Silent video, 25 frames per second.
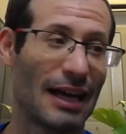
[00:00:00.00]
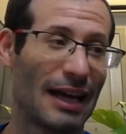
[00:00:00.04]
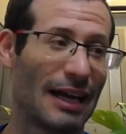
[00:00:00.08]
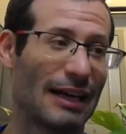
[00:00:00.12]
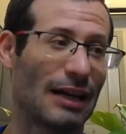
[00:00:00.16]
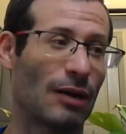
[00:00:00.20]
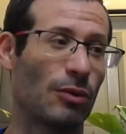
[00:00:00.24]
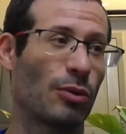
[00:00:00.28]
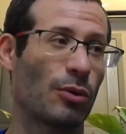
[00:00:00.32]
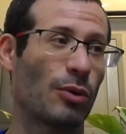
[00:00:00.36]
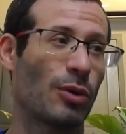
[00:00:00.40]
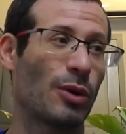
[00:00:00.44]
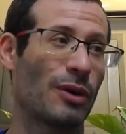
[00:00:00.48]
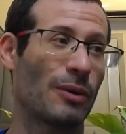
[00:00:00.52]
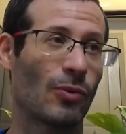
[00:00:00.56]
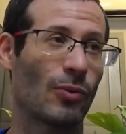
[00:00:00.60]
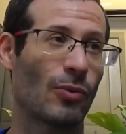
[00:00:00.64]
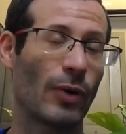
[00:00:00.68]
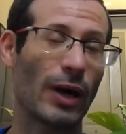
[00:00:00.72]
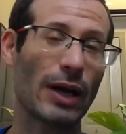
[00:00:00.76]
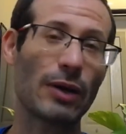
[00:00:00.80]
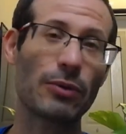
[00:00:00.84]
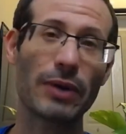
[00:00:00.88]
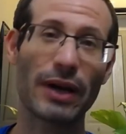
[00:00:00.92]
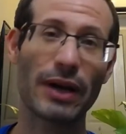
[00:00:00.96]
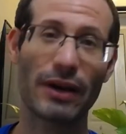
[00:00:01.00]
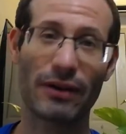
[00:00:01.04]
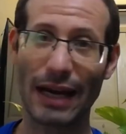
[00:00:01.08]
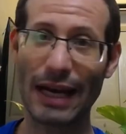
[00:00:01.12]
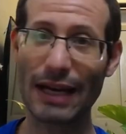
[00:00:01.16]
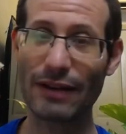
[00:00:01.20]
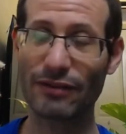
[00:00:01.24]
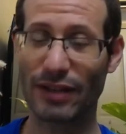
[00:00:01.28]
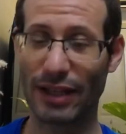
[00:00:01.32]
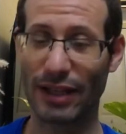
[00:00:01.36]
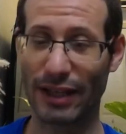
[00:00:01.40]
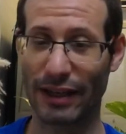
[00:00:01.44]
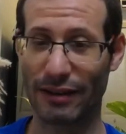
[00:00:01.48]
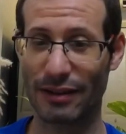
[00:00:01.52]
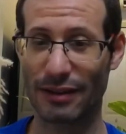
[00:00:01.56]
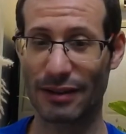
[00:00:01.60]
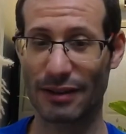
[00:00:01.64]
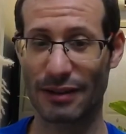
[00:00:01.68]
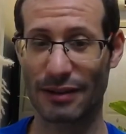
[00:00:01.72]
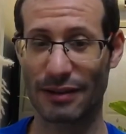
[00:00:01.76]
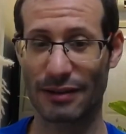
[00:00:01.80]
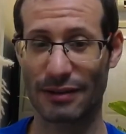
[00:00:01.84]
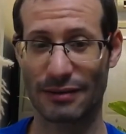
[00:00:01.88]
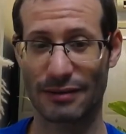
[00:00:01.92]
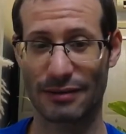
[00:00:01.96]
Now, when we arrived here,
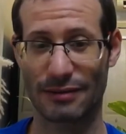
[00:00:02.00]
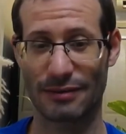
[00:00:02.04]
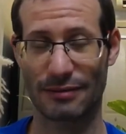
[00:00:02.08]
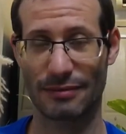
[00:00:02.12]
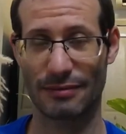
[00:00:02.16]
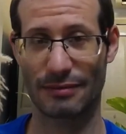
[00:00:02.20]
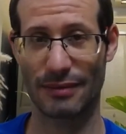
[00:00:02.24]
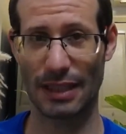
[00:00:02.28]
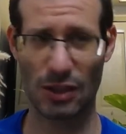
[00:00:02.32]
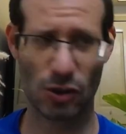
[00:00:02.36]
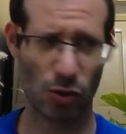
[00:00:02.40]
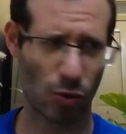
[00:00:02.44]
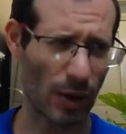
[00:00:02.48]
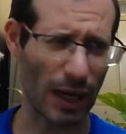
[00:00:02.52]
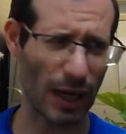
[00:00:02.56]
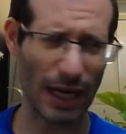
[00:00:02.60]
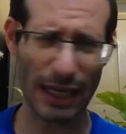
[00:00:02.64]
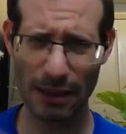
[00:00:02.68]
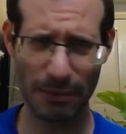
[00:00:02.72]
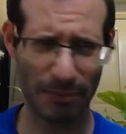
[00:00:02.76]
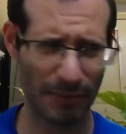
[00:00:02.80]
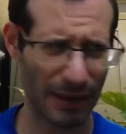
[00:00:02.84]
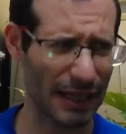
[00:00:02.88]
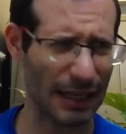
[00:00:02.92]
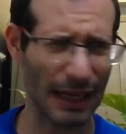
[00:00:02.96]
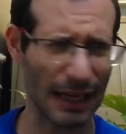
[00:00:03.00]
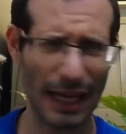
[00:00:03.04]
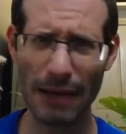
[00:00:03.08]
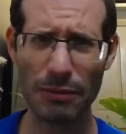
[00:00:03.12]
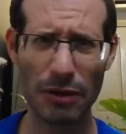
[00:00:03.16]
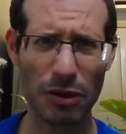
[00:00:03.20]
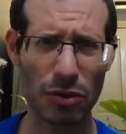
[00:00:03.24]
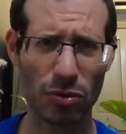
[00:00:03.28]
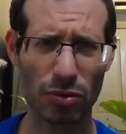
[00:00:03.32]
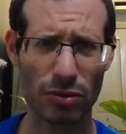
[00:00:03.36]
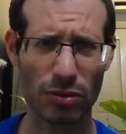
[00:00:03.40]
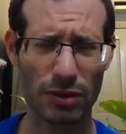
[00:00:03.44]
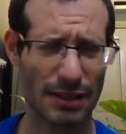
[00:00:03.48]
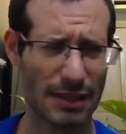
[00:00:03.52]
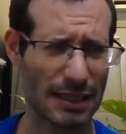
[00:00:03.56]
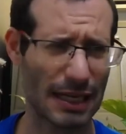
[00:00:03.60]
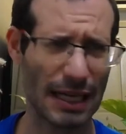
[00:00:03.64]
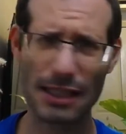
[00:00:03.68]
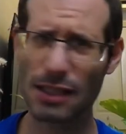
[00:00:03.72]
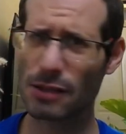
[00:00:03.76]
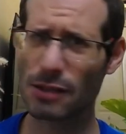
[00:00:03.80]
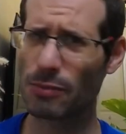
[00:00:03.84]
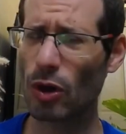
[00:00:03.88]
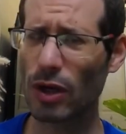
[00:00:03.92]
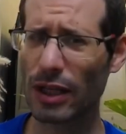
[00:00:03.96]
it's quite a big neighborhood. It's
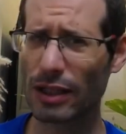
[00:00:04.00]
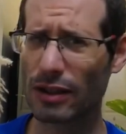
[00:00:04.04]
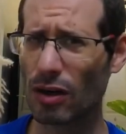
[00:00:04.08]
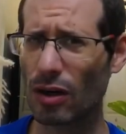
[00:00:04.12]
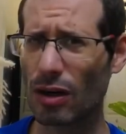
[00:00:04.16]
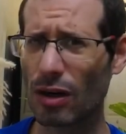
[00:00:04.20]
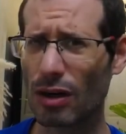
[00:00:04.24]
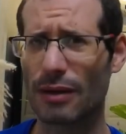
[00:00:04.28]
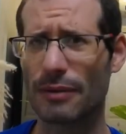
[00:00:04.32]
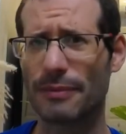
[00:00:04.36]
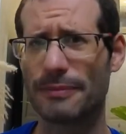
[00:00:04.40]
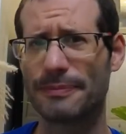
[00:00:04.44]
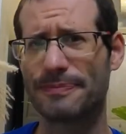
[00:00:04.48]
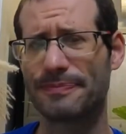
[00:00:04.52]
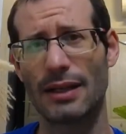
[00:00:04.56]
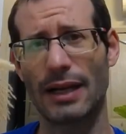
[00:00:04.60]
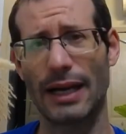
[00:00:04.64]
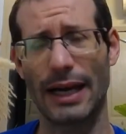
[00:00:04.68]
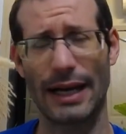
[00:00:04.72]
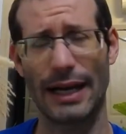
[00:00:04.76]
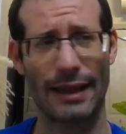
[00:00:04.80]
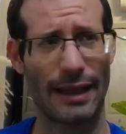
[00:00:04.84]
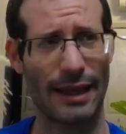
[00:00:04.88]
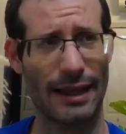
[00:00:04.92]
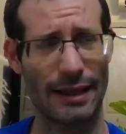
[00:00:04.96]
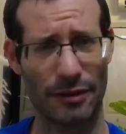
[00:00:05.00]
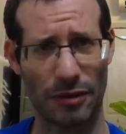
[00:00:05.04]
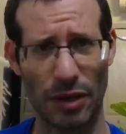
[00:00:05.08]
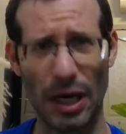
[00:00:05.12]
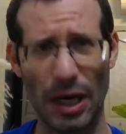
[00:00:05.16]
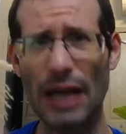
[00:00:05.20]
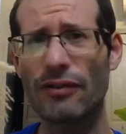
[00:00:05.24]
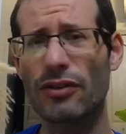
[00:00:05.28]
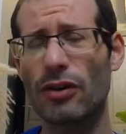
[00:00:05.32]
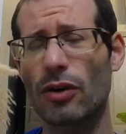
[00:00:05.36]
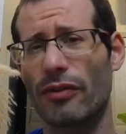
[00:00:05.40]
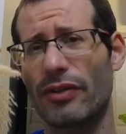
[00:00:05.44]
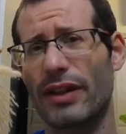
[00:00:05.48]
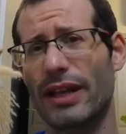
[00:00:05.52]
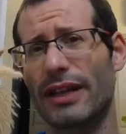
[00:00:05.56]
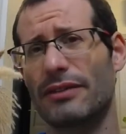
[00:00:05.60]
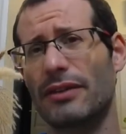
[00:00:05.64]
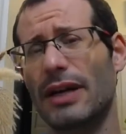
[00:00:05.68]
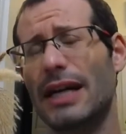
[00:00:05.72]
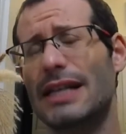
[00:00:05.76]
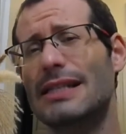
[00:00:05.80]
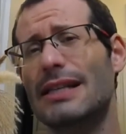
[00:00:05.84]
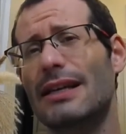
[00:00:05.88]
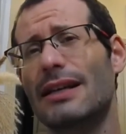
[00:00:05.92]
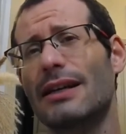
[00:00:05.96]
not small at all. And the driver of the
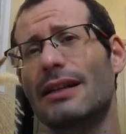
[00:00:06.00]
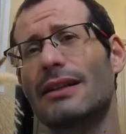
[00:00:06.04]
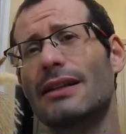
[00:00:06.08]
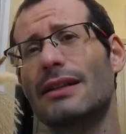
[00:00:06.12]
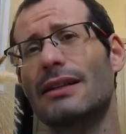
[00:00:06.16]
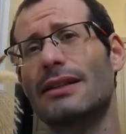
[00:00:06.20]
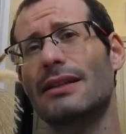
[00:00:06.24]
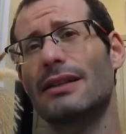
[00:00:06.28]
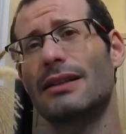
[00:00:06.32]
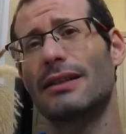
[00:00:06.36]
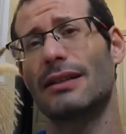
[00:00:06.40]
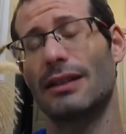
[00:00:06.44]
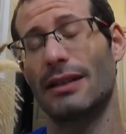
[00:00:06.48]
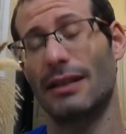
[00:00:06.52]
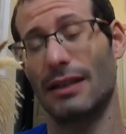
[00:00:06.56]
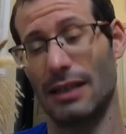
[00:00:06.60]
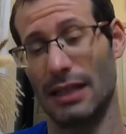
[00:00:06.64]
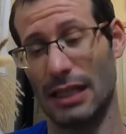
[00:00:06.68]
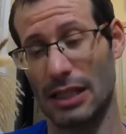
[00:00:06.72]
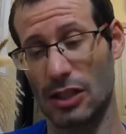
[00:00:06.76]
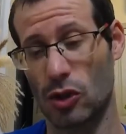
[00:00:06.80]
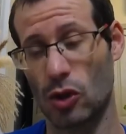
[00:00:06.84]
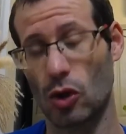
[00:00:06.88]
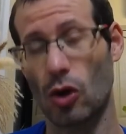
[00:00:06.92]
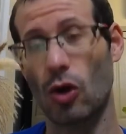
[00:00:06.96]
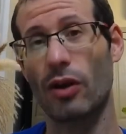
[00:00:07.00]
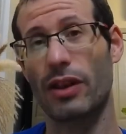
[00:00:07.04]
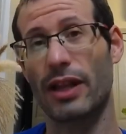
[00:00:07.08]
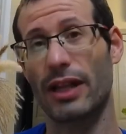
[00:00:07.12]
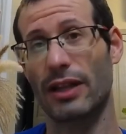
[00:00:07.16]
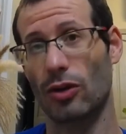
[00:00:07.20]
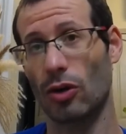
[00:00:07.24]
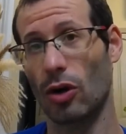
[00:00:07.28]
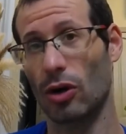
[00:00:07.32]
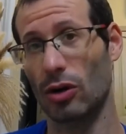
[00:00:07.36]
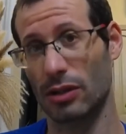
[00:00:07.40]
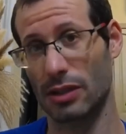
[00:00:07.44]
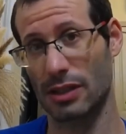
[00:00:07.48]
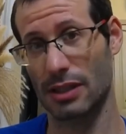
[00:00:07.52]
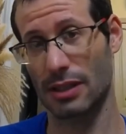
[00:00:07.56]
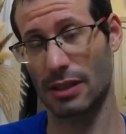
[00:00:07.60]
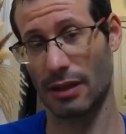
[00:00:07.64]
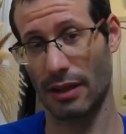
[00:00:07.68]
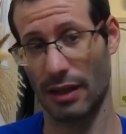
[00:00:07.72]
tricycle, he saw the dogs.